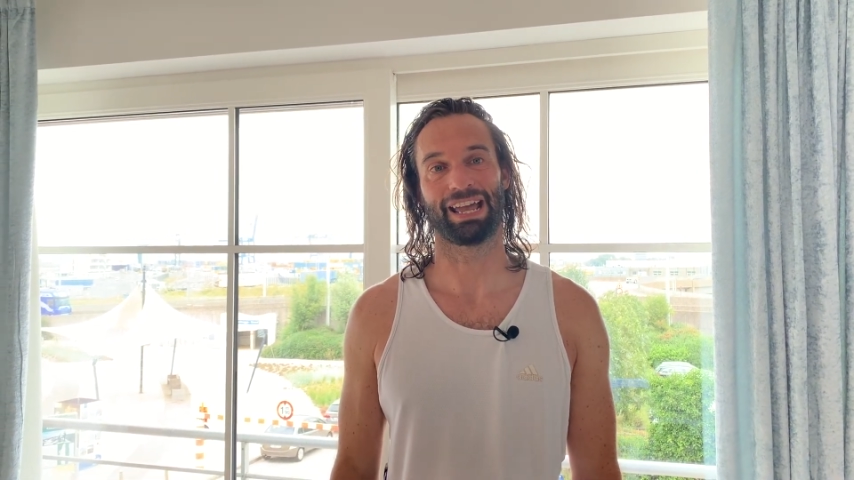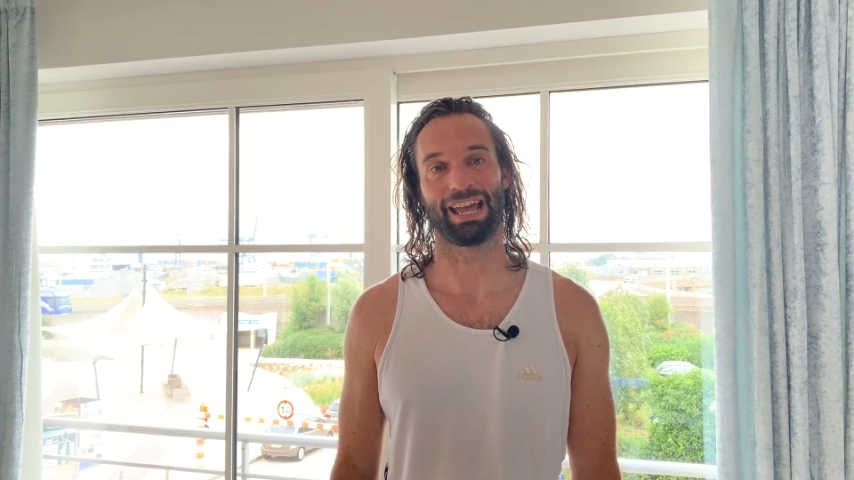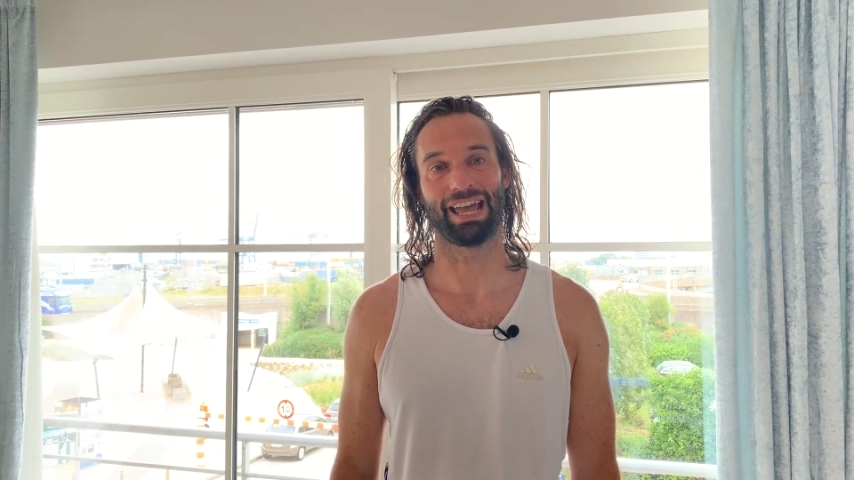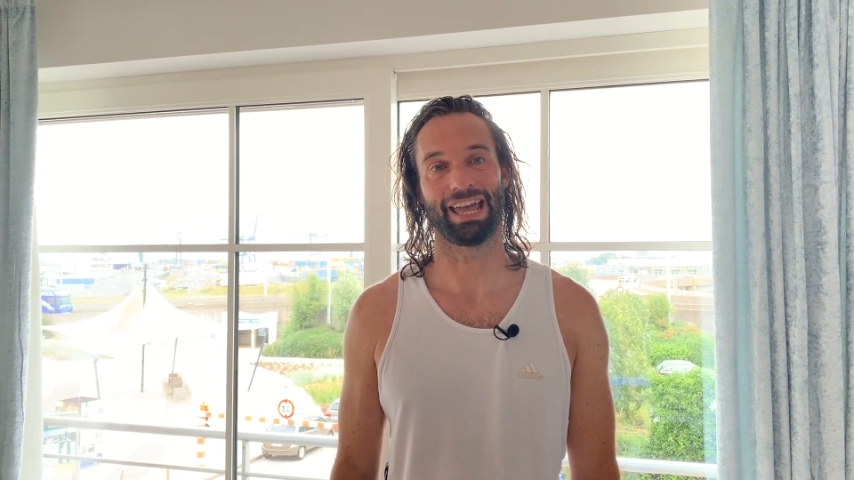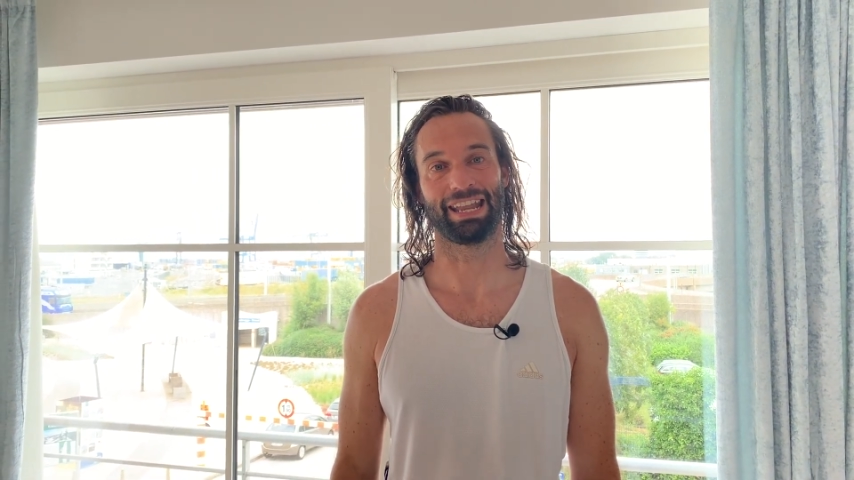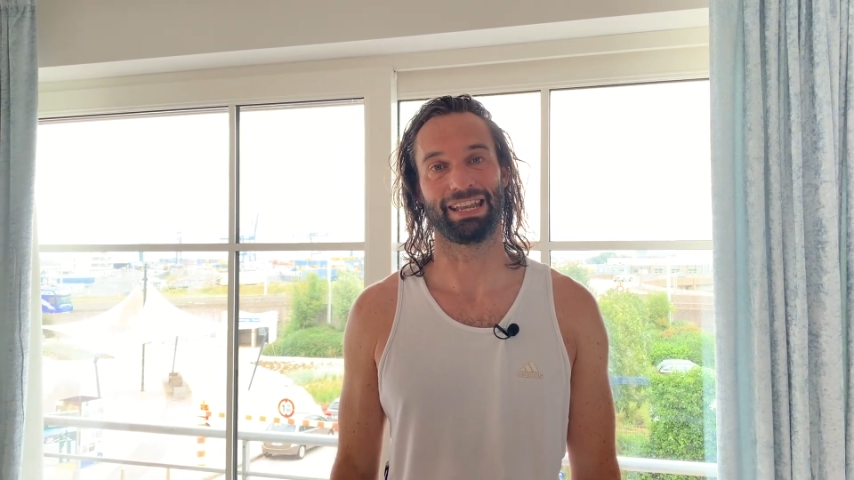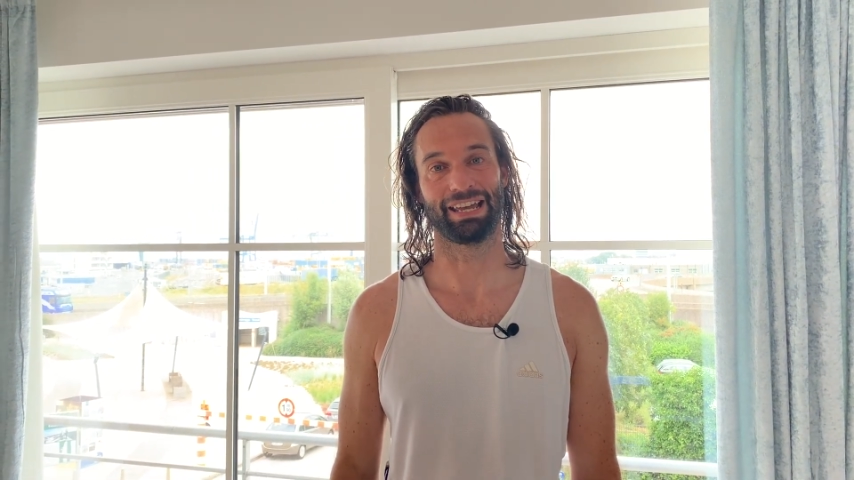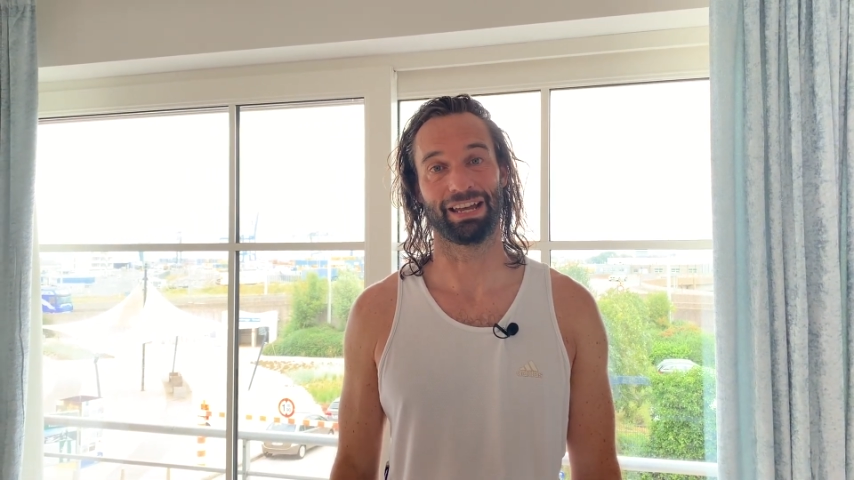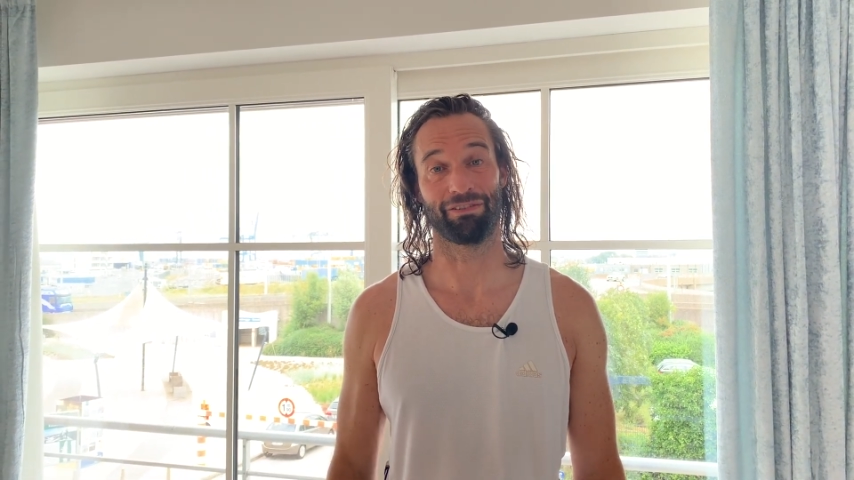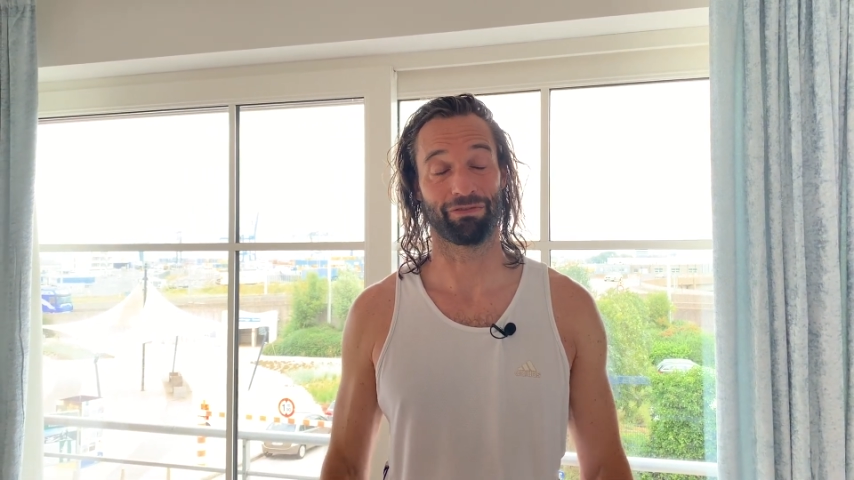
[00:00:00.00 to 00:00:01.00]
and
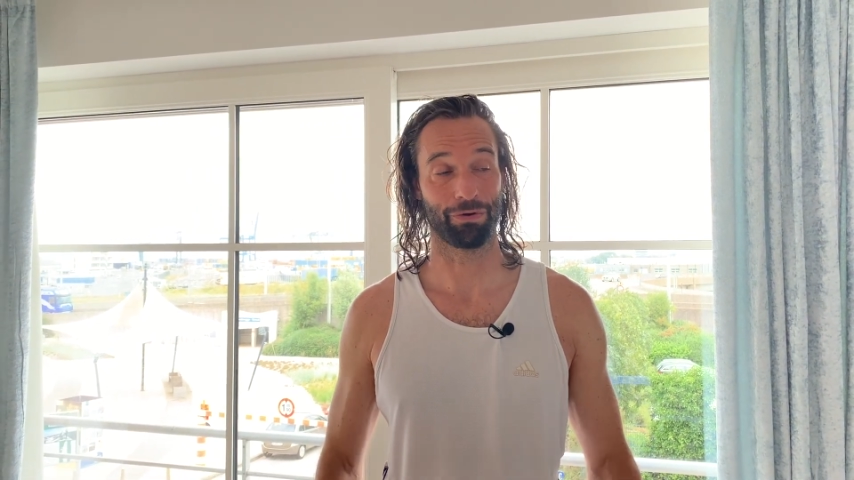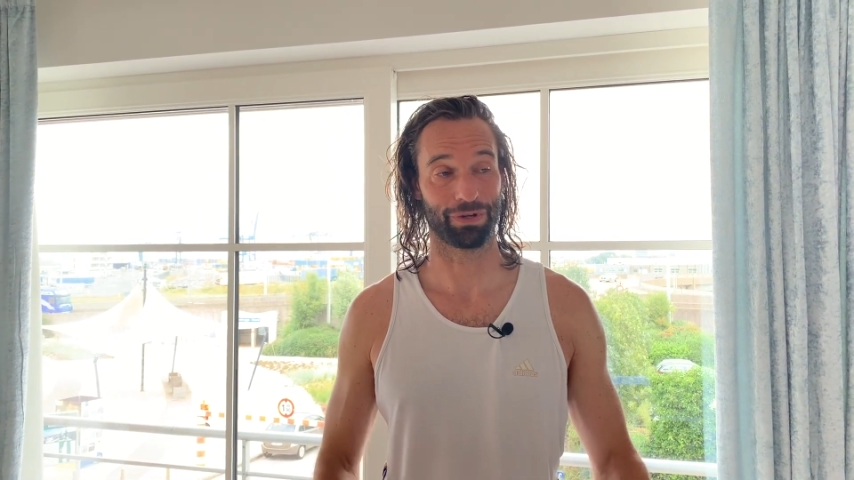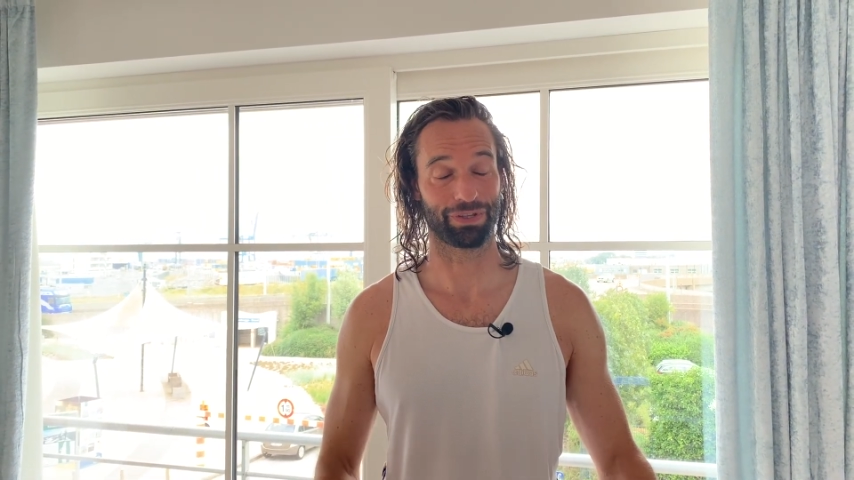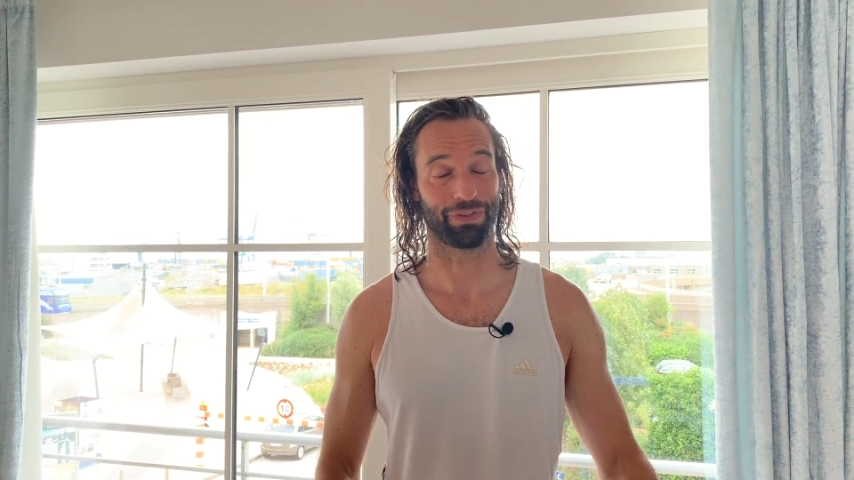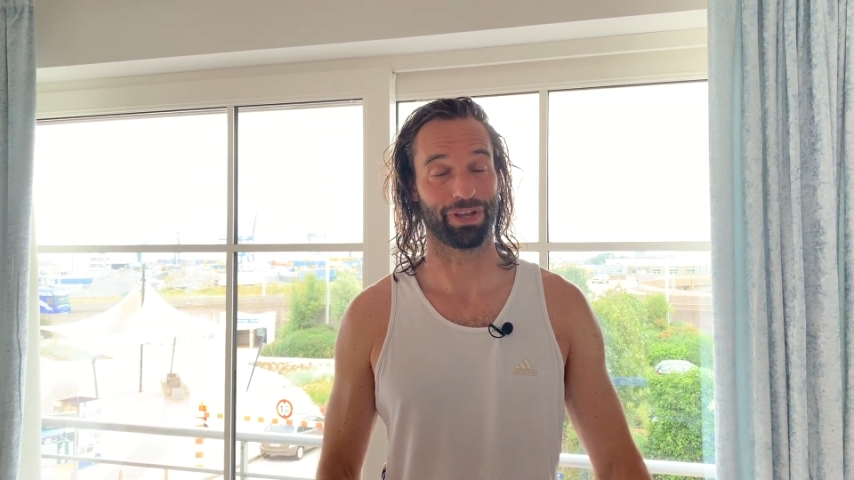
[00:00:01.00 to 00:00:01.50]
focus on